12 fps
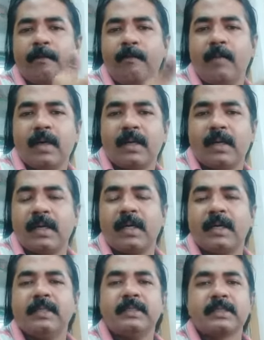but
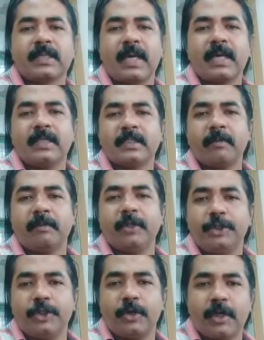he is getting some
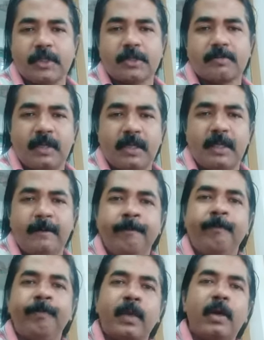insurance money.
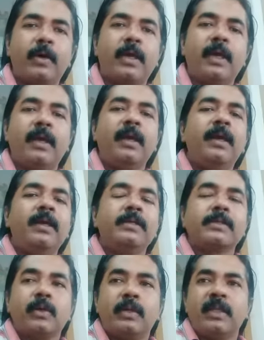Okay,
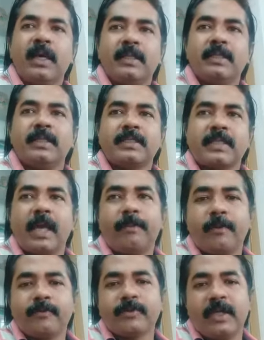so this
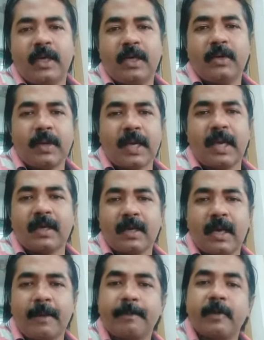type of scenario can
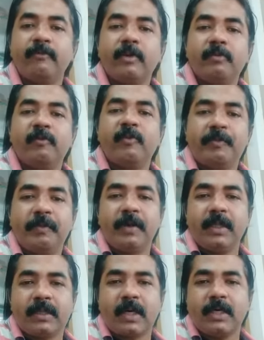happen with
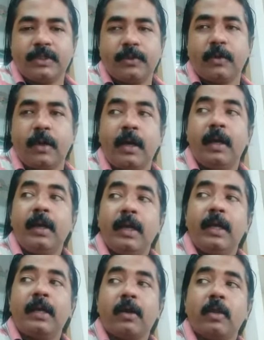Viparit Raj Yoga.
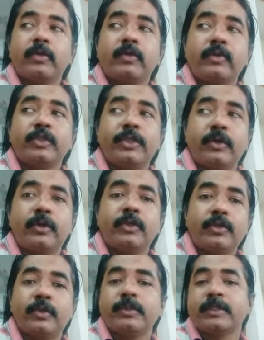It also
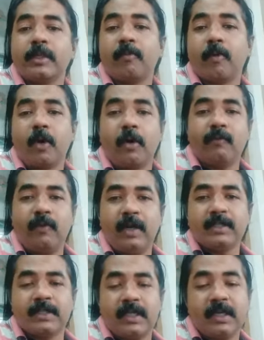shows some
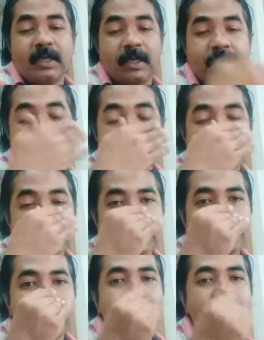conflicts in
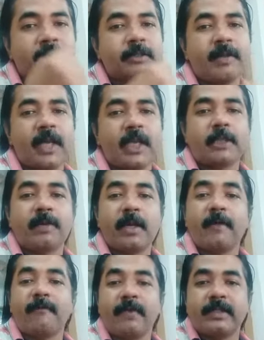relationship matters, marriage
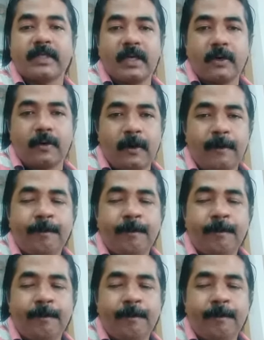benefits, and all.